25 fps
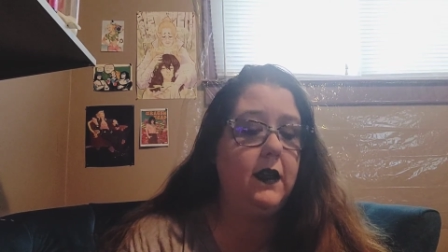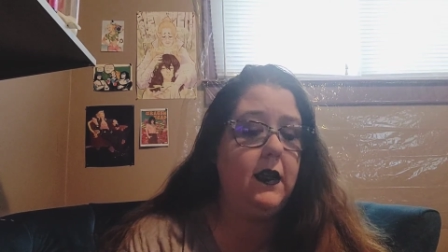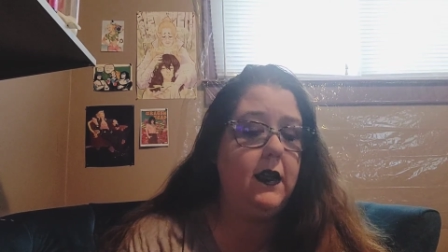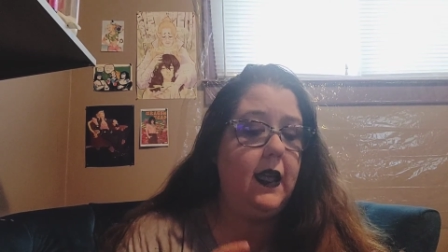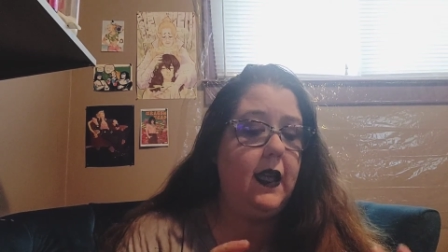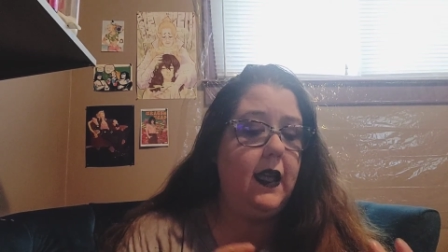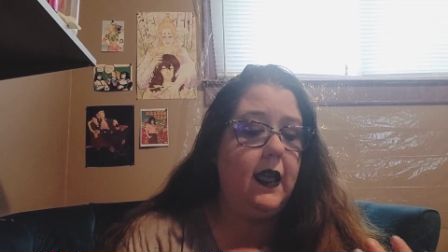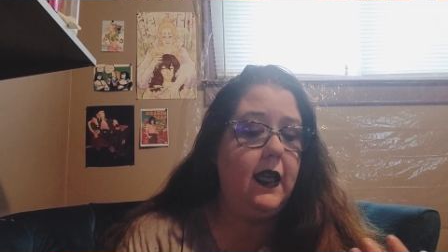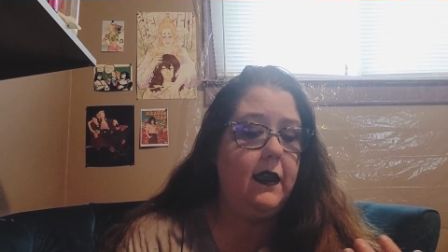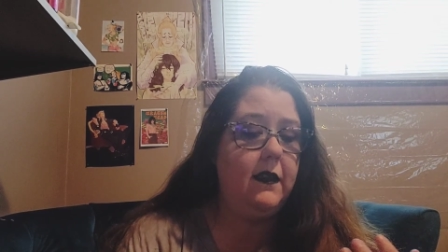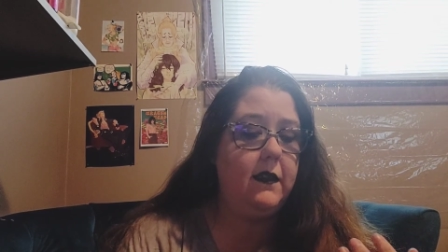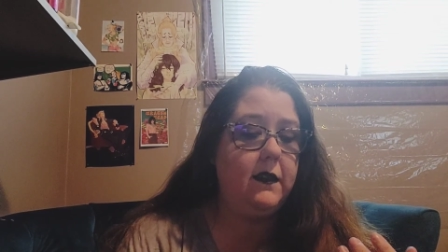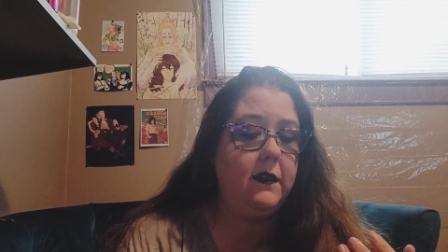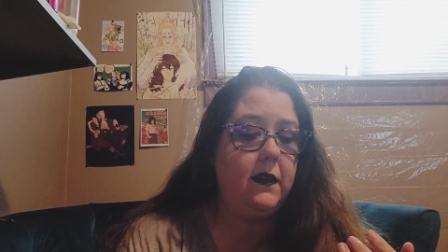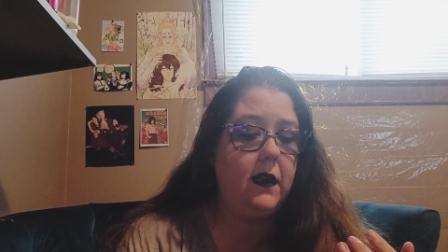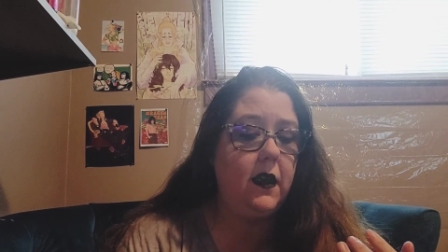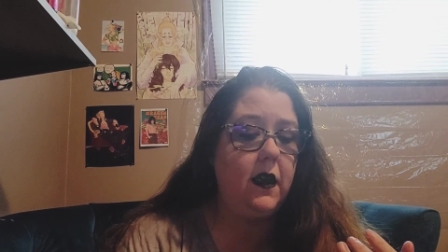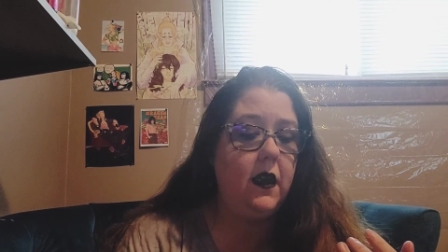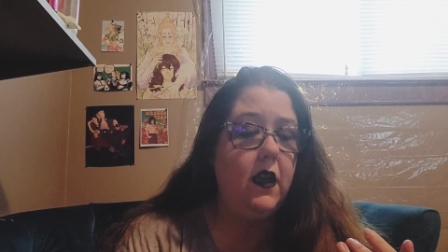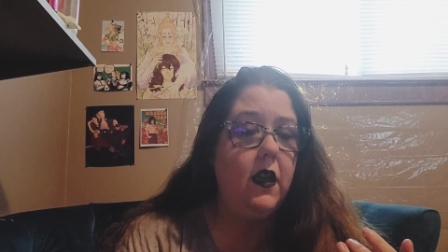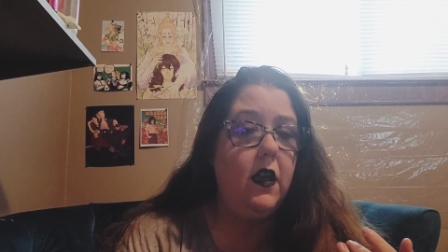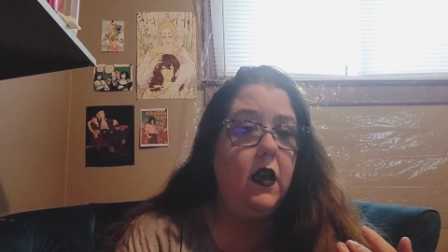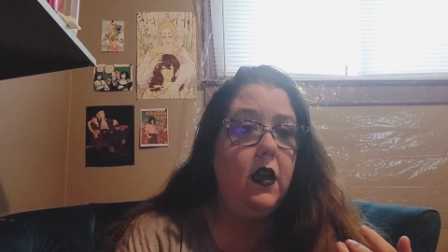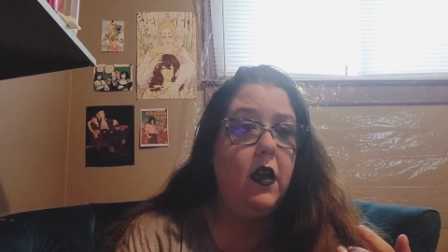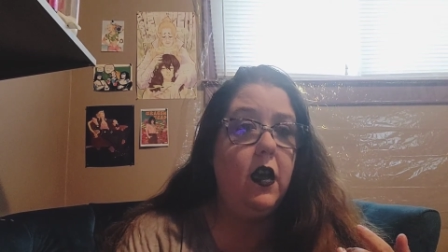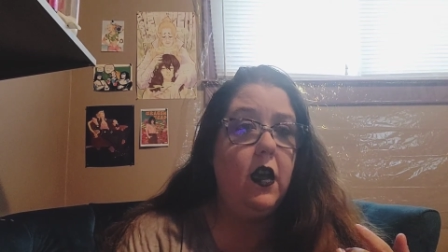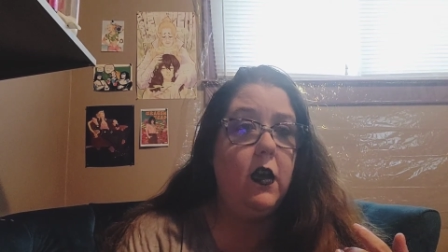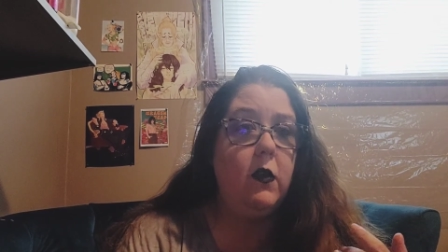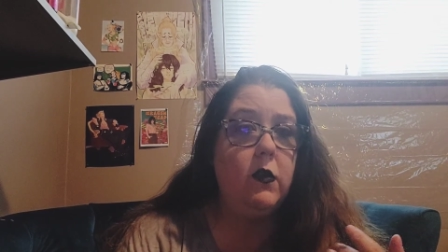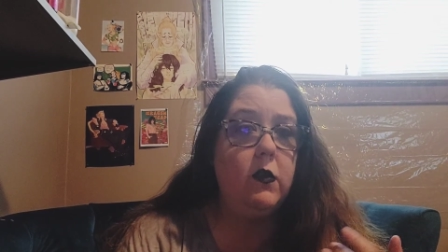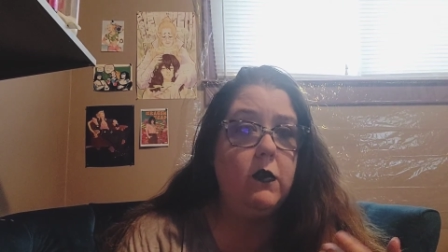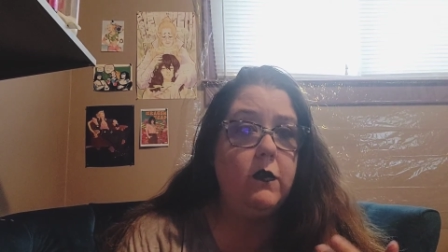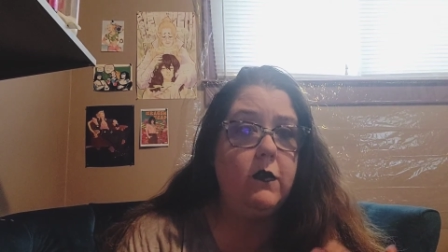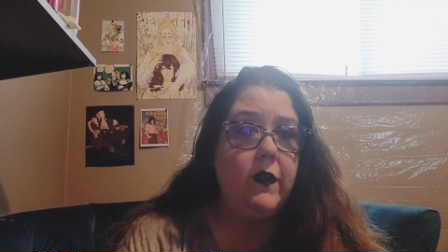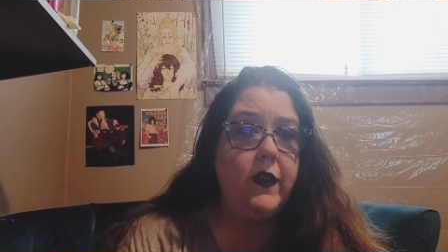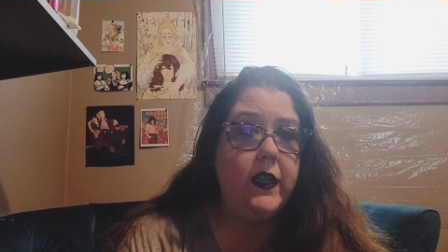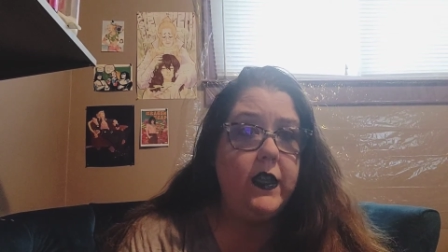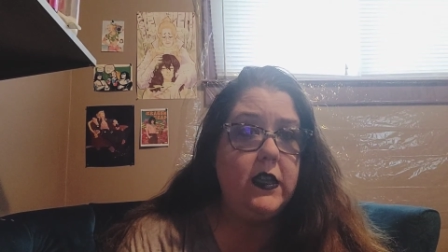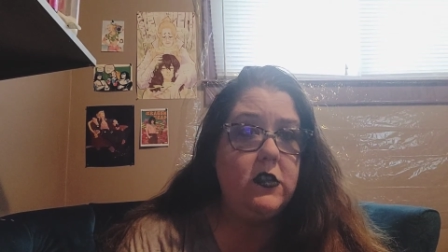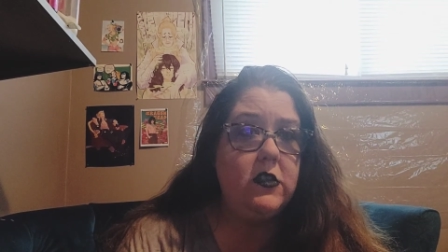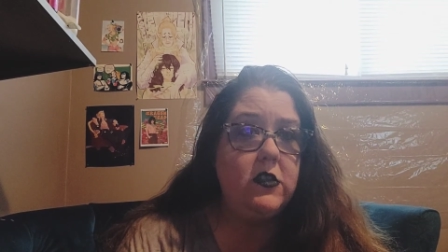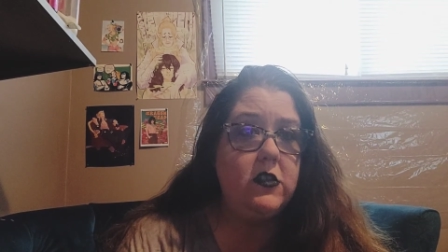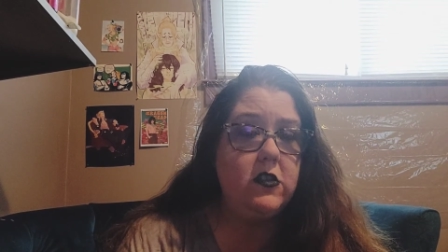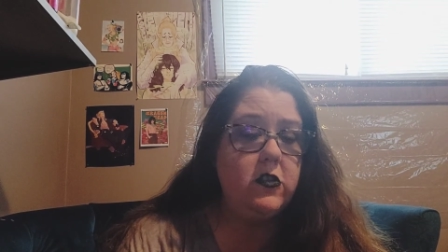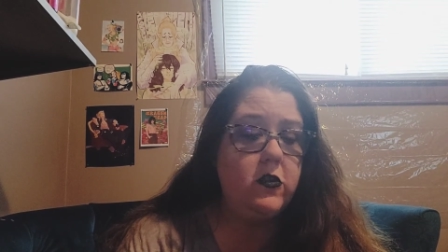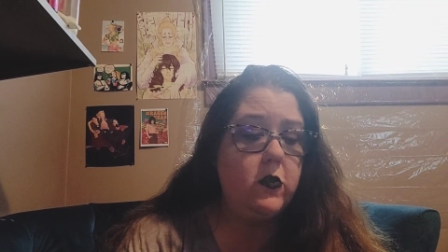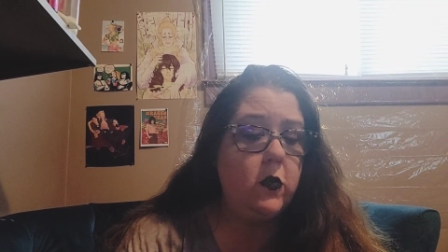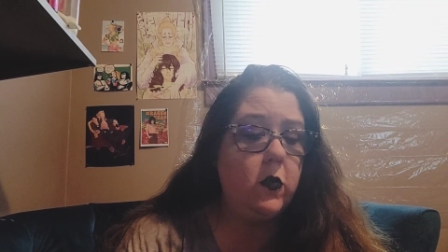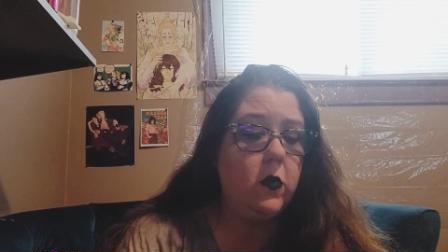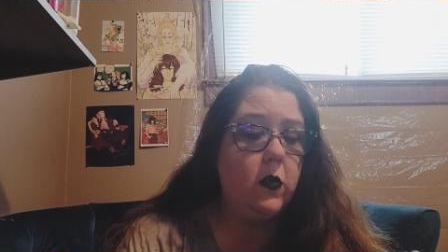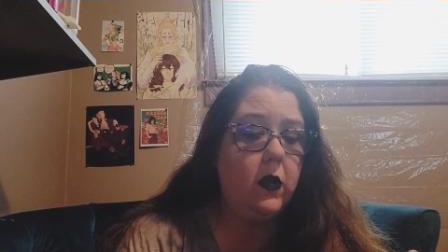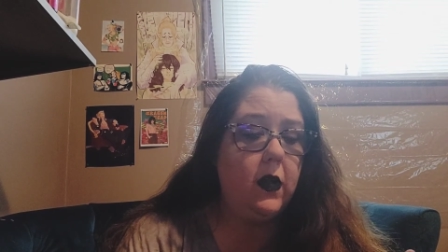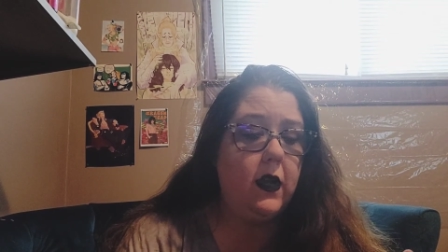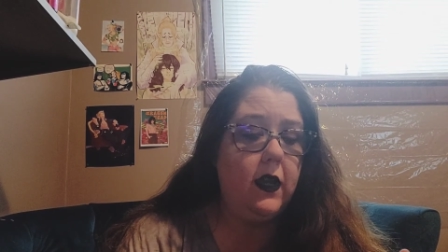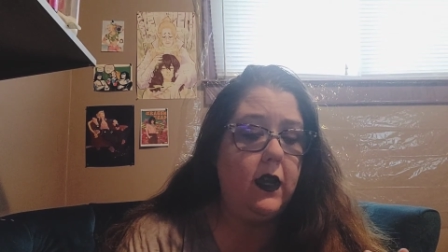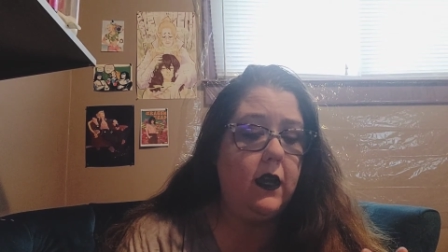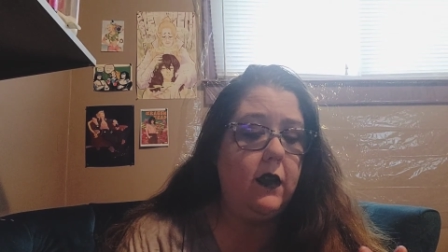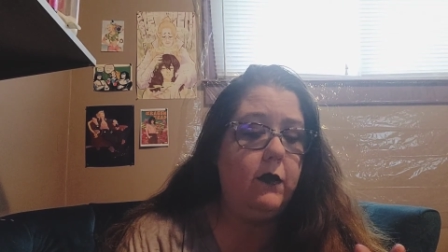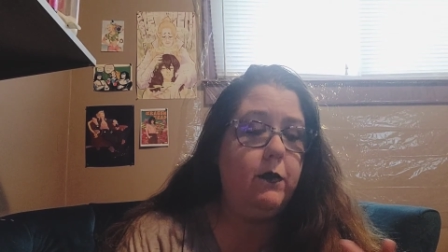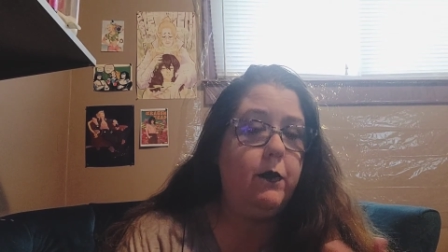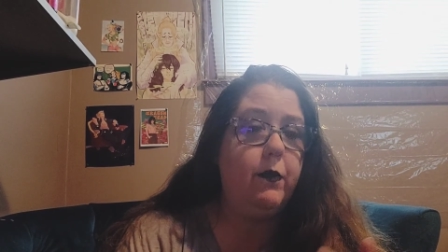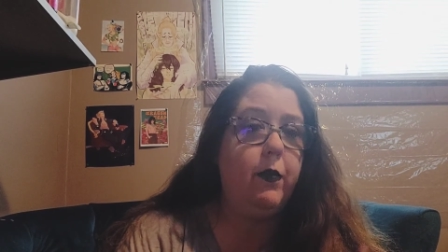It has a revenge story,